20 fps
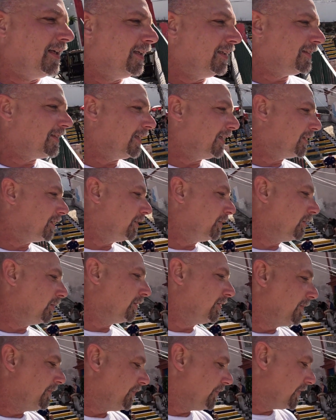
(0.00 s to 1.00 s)
It's like
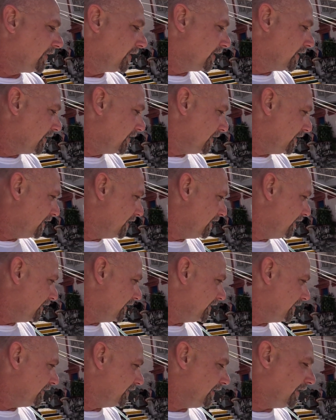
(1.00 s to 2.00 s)
they're,
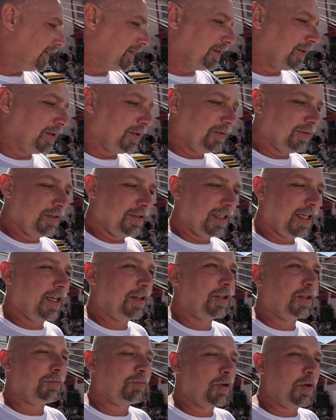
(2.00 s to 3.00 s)
uh, I don't know, they
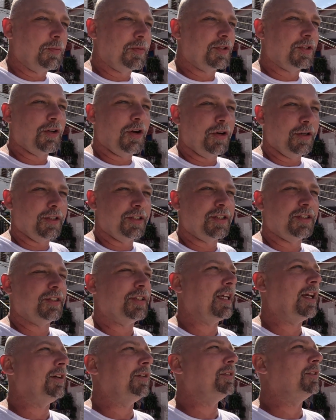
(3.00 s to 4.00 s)
got their ropes and
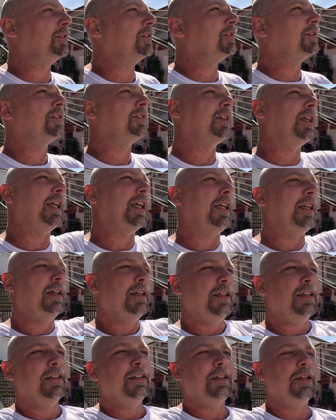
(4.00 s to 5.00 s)
harnesses out and they're just like,
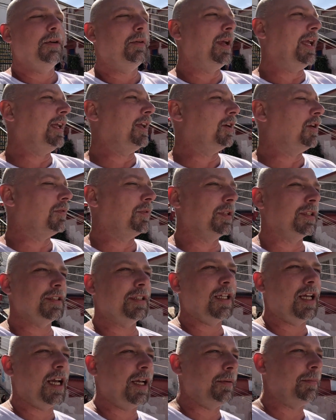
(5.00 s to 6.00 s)
you know, hanging over the
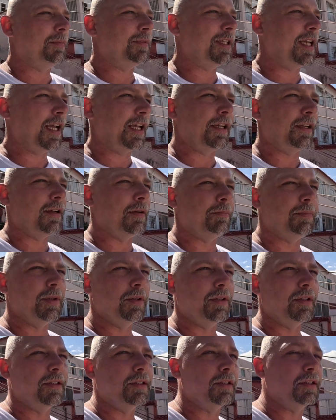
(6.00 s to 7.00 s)
side, tagging up
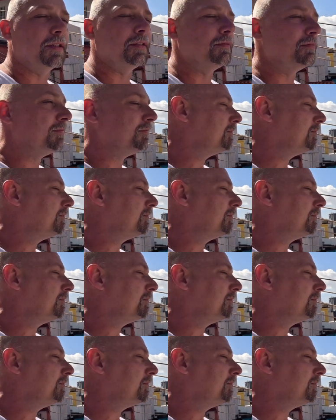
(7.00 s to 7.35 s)
buildings.